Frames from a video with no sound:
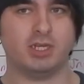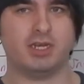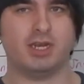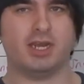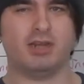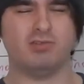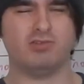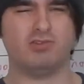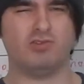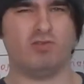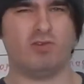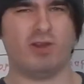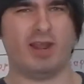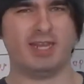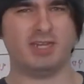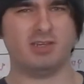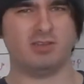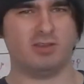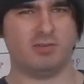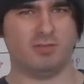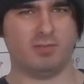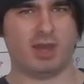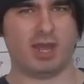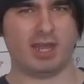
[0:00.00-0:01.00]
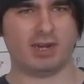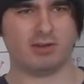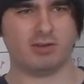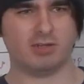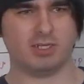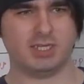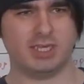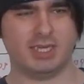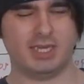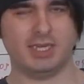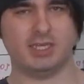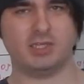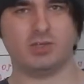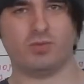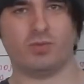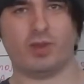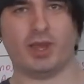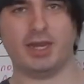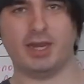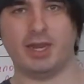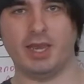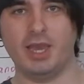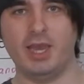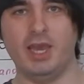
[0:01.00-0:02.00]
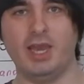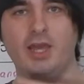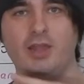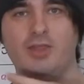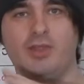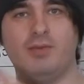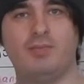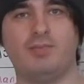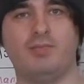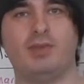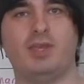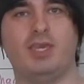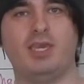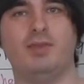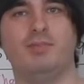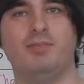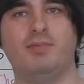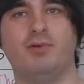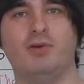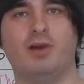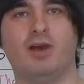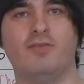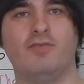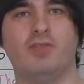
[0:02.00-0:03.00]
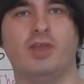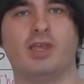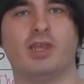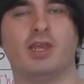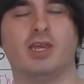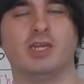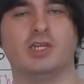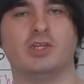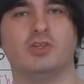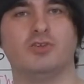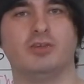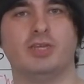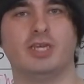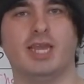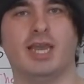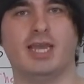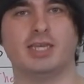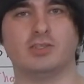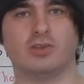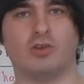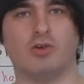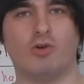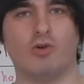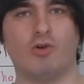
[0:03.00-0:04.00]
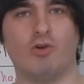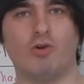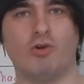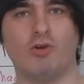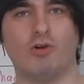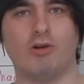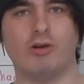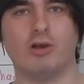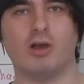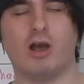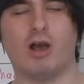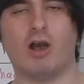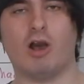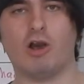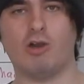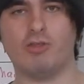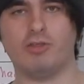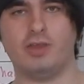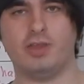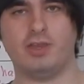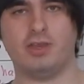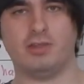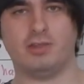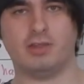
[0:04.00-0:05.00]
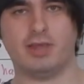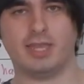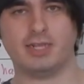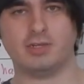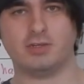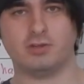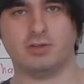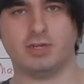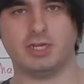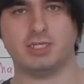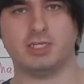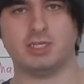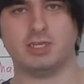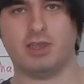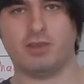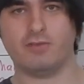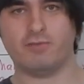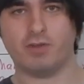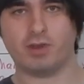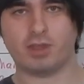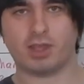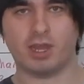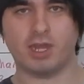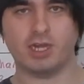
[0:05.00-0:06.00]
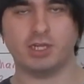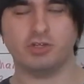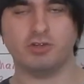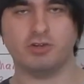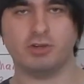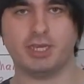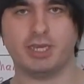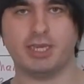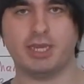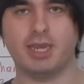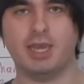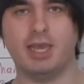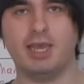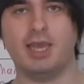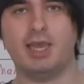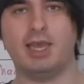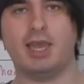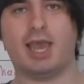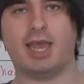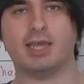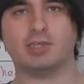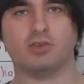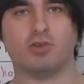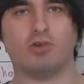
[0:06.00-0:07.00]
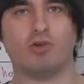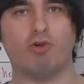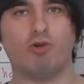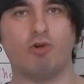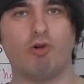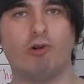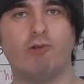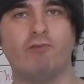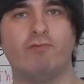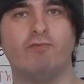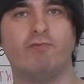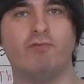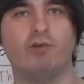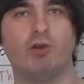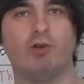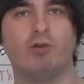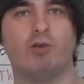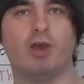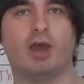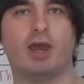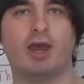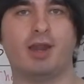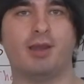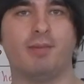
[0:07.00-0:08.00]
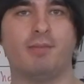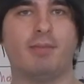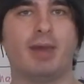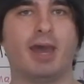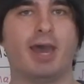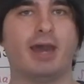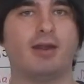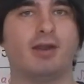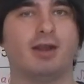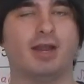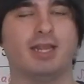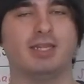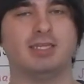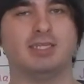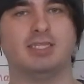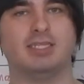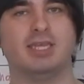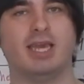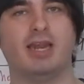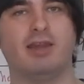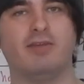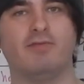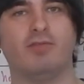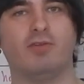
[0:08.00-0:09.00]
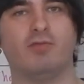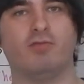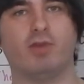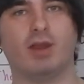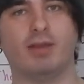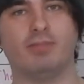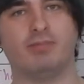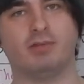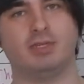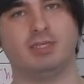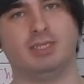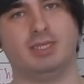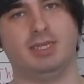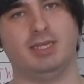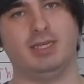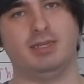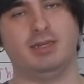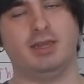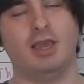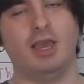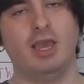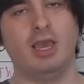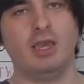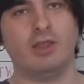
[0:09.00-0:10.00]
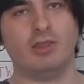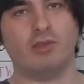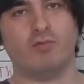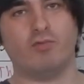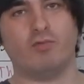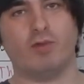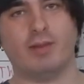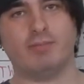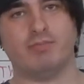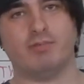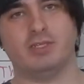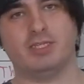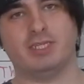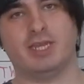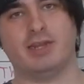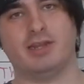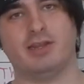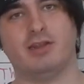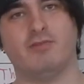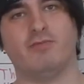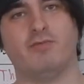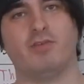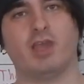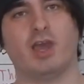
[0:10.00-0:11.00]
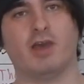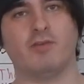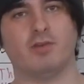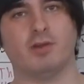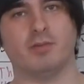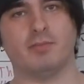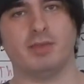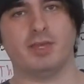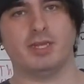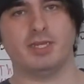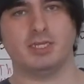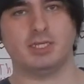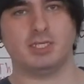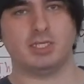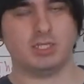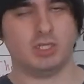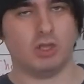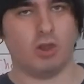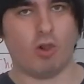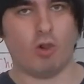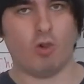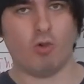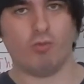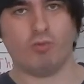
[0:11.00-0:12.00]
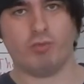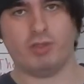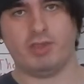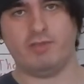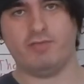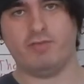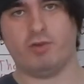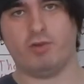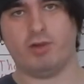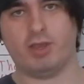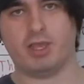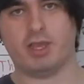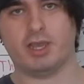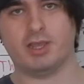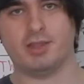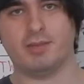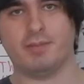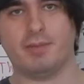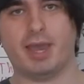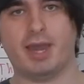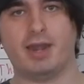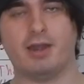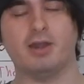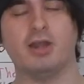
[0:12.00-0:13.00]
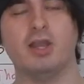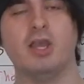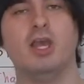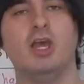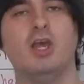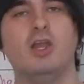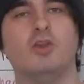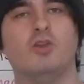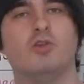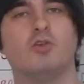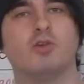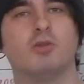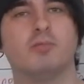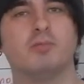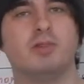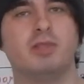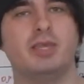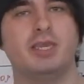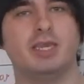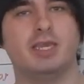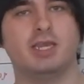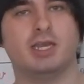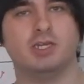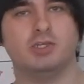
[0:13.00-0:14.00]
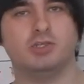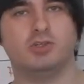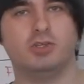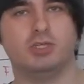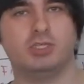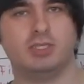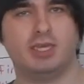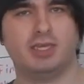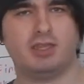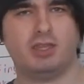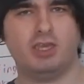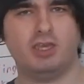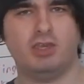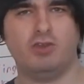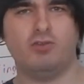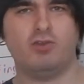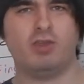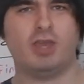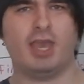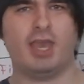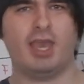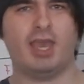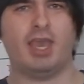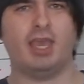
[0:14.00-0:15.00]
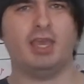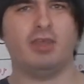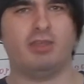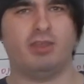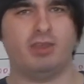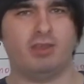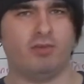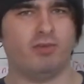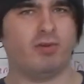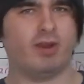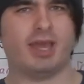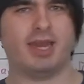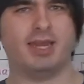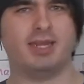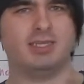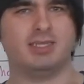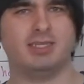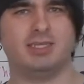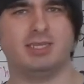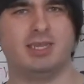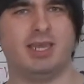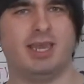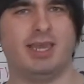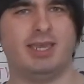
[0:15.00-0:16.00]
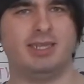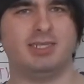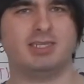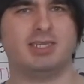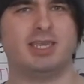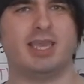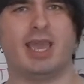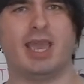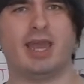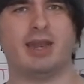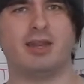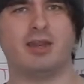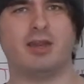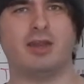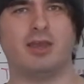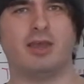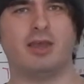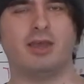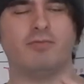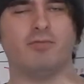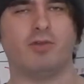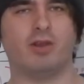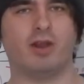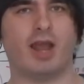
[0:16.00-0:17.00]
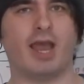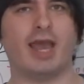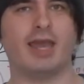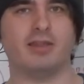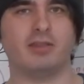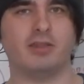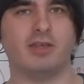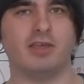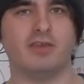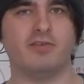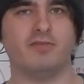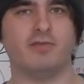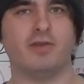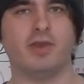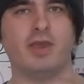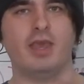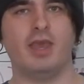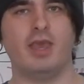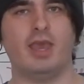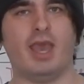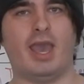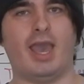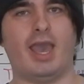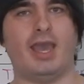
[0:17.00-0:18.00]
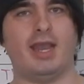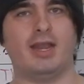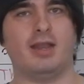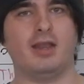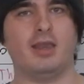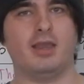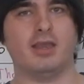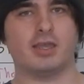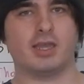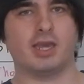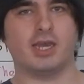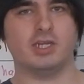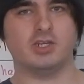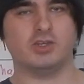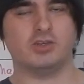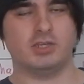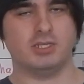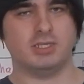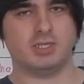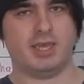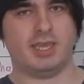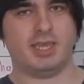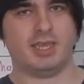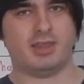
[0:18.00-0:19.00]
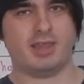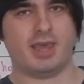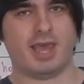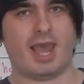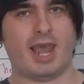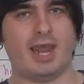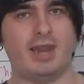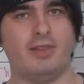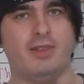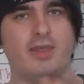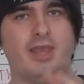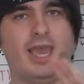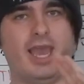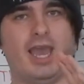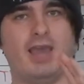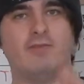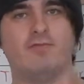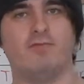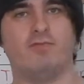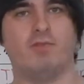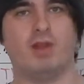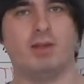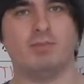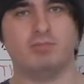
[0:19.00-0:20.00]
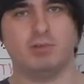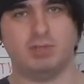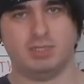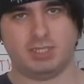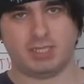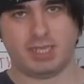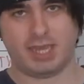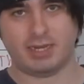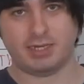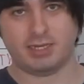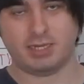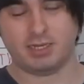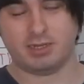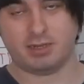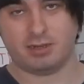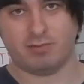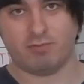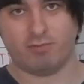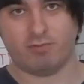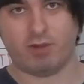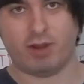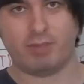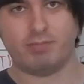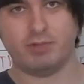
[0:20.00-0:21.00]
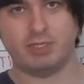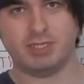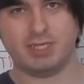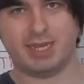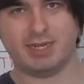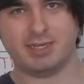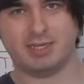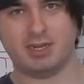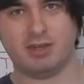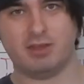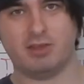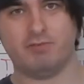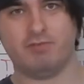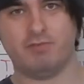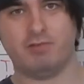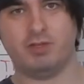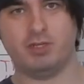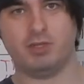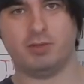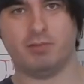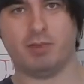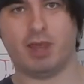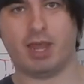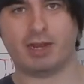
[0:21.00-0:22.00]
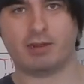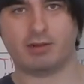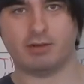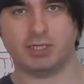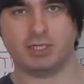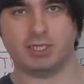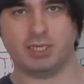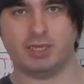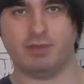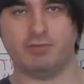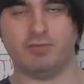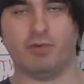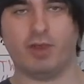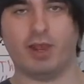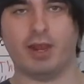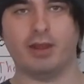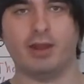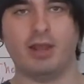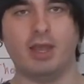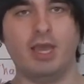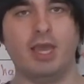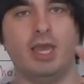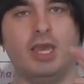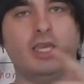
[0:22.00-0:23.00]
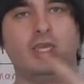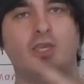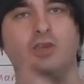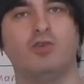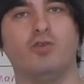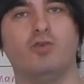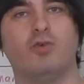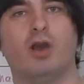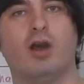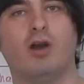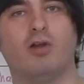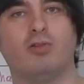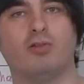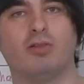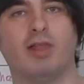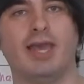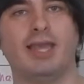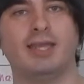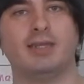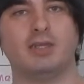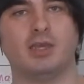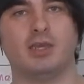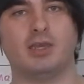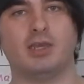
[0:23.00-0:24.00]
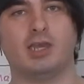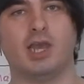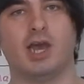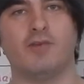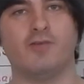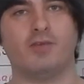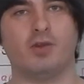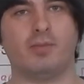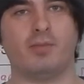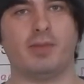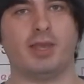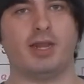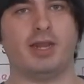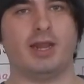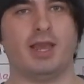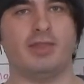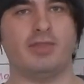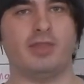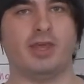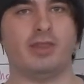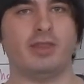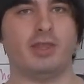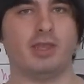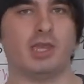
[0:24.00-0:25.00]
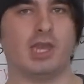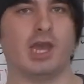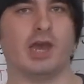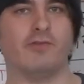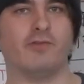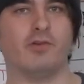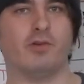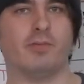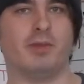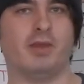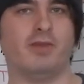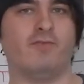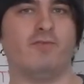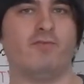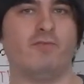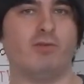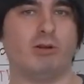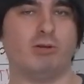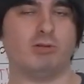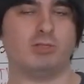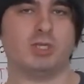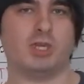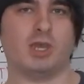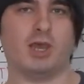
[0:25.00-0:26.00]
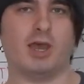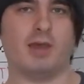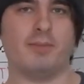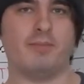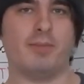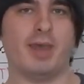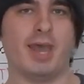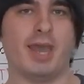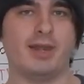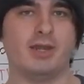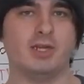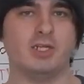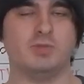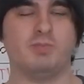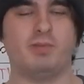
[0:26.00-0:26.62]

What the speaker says: Now, direct democracy is when the people of the country as a whole, all the electorates of the country as a whole, vote on a matter instead of the representative government only voting on the matter. Normally in countries like the UK, the United States, Canada, where I live, and countries like that, they have representative democracy where you elect a government and then the government votes on matters.